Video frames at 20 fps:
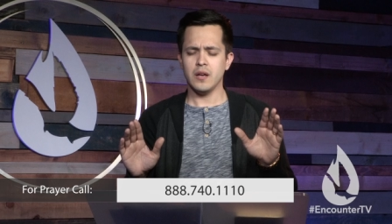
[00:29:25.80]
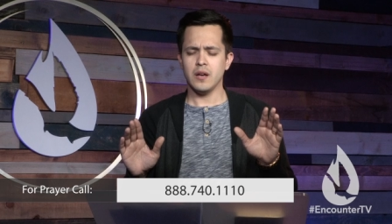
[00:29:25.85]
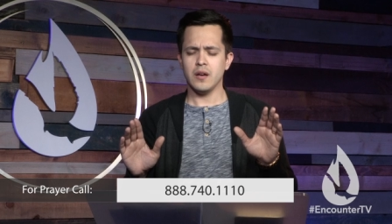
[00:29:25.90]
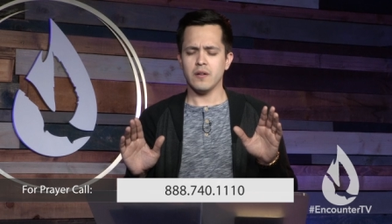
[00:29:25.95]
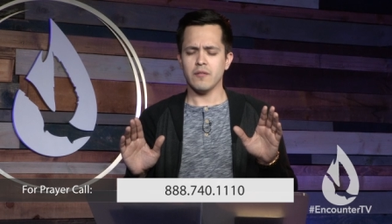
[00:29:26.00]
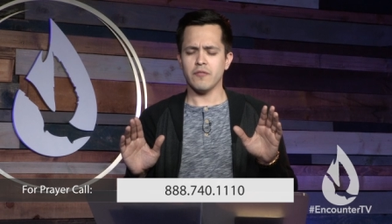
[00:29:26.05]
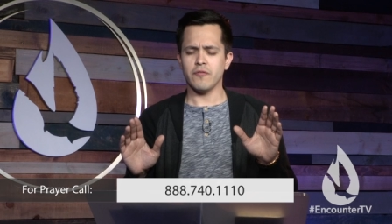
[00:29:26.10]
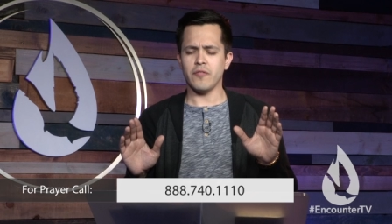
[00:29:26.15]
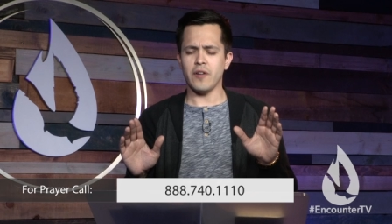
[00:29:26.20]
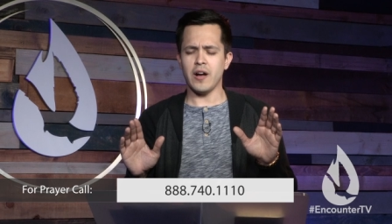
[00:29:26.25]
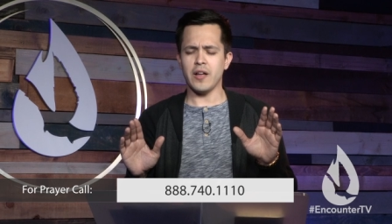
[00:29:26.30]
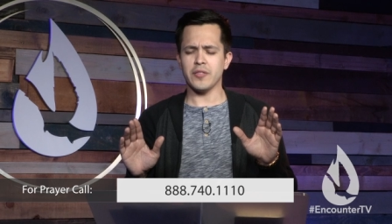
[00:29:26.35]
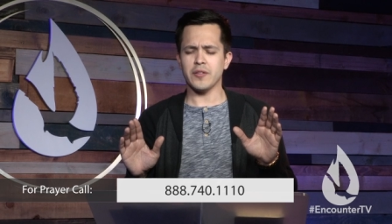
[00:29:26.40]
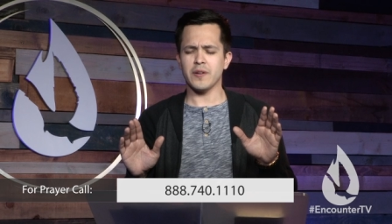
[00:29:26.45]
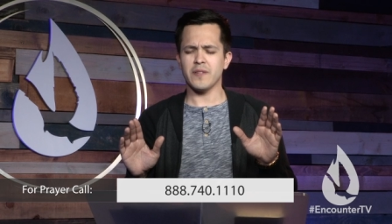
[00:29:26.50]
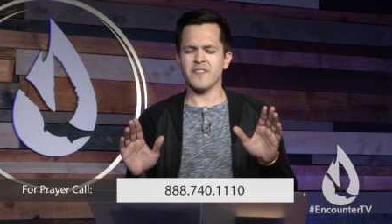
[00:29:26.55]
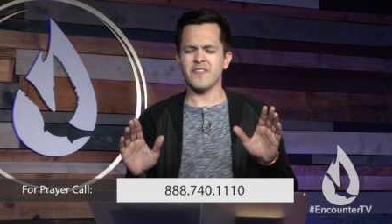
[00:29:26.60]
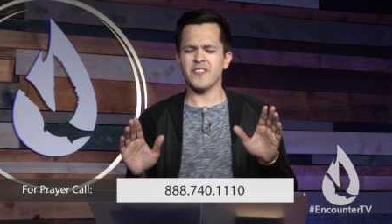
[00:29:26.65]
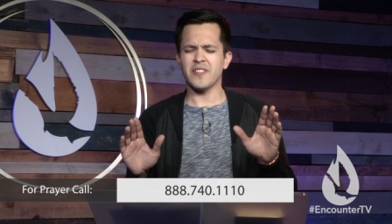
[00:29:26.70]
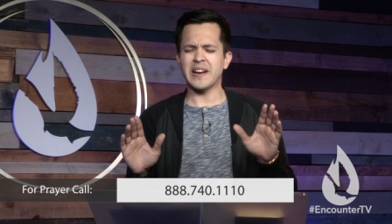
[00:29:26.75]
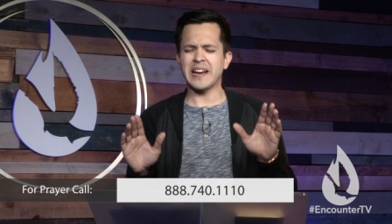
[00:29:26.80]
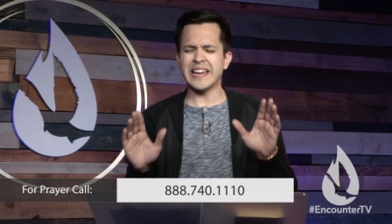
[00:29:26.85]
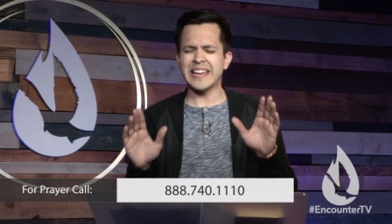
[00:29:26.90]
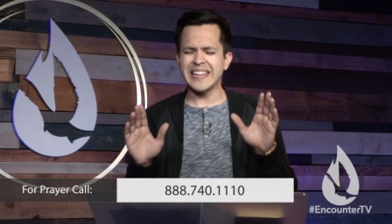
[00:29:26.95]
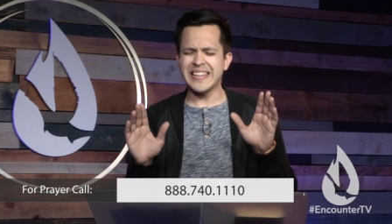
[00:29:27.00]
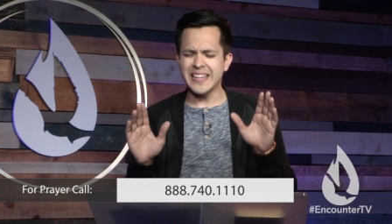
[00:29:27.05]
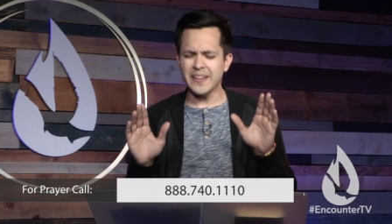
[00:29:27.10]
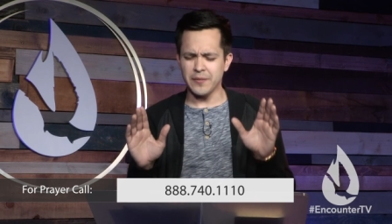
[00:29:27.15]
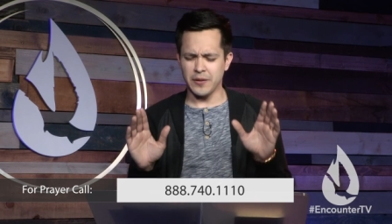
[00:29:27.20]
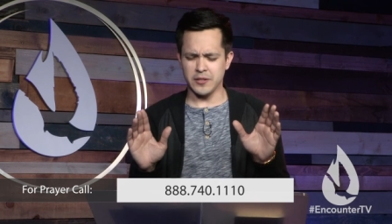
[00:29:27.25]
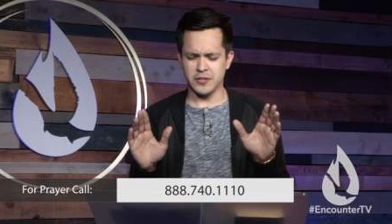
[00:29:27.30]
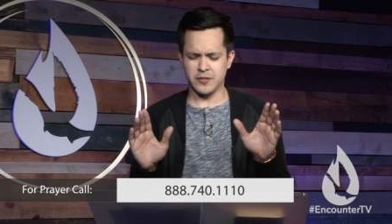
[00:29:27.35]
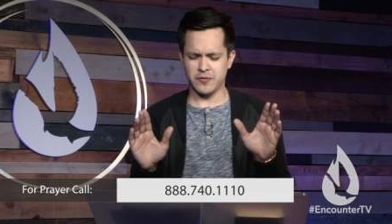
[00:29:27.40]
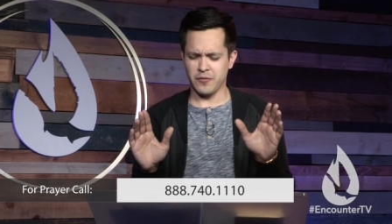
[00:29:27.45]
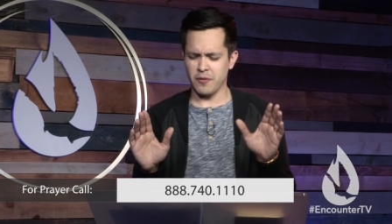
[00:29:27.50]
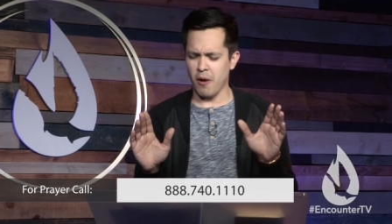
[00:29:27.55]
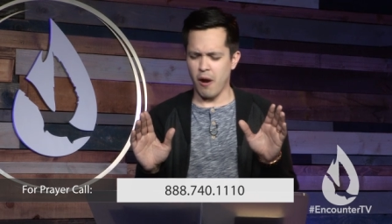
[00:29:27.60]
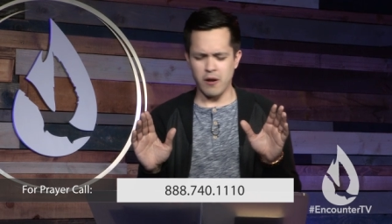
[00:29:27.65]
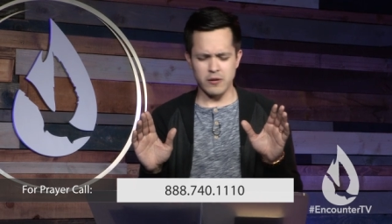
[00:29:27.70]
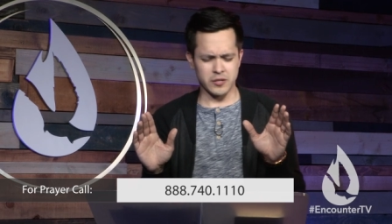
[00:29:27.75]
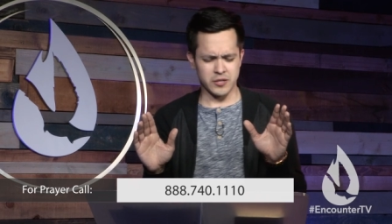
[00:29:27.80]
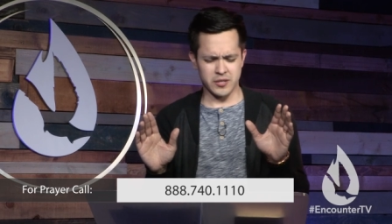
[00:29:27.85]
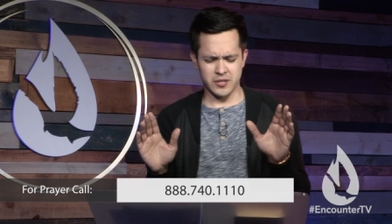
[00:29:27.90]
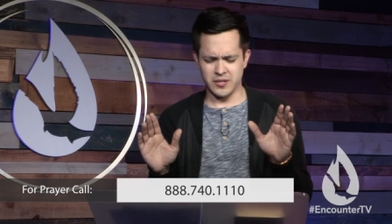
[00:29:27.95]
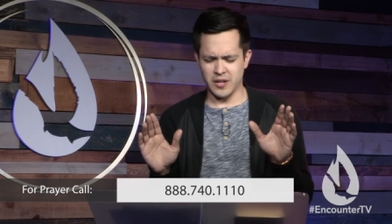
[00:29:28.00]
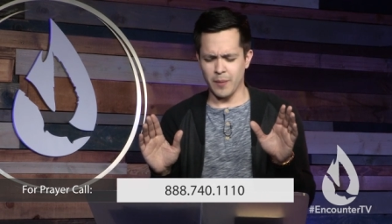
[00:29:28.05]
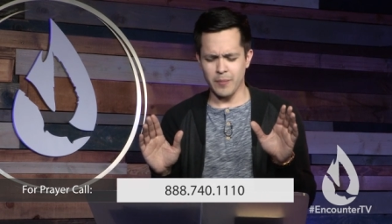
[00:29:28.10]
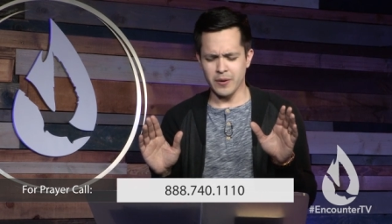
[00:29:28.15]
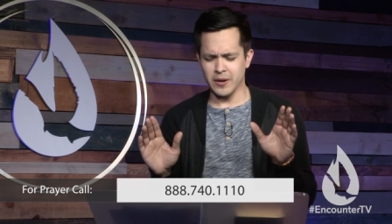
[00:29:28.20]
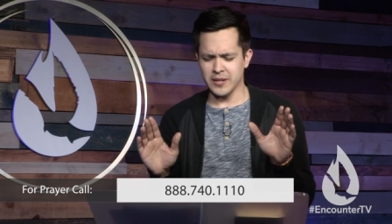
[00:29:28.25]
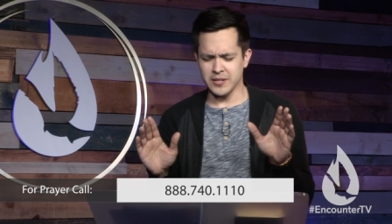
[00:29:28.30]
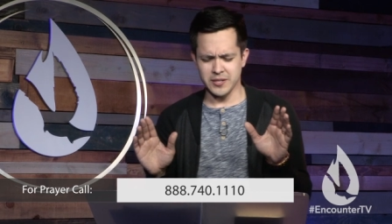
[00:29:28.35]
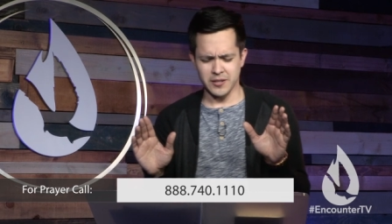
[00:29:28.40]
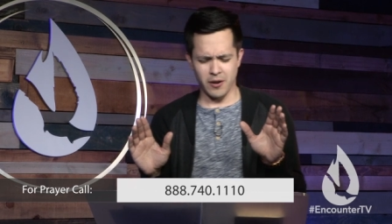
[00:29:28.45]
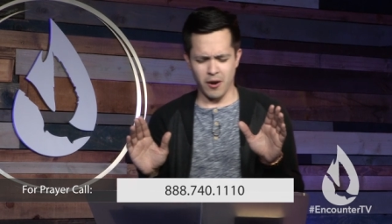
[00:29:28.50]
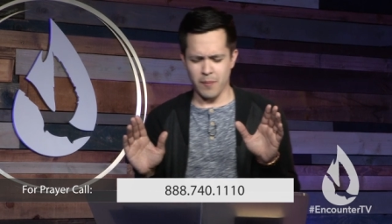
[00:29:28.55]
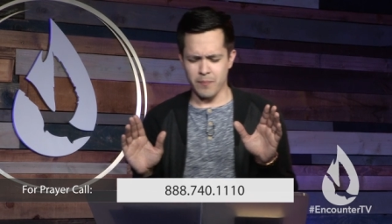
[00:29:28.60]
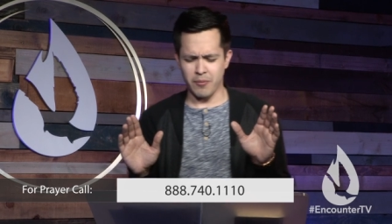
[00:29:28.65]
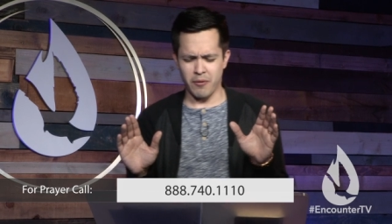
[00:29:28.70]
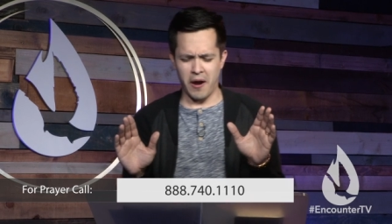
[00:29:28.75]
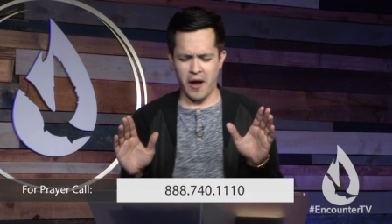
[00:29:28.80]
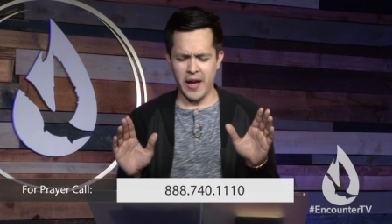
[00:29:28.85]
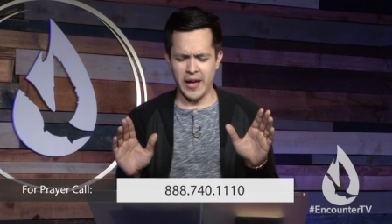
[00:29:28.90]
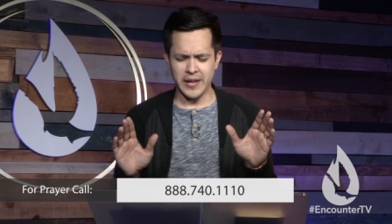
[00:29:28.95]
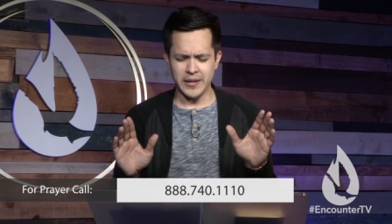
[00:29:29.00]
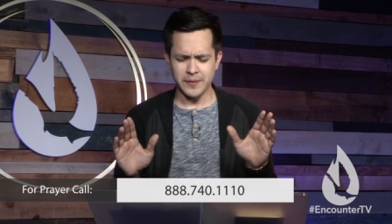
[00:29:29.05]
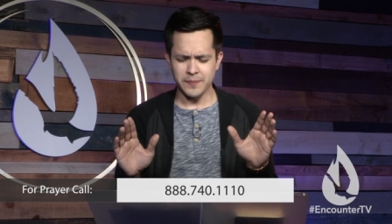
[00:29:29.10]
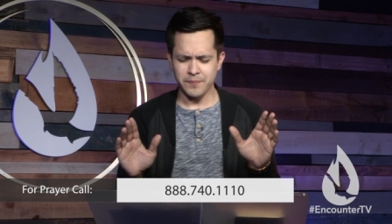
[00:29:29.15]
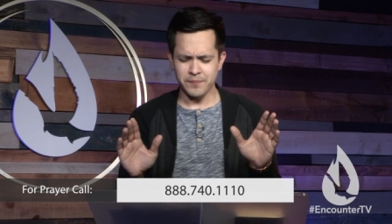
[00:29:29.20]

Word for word: Father, forgive us for our stubbornness and our pride.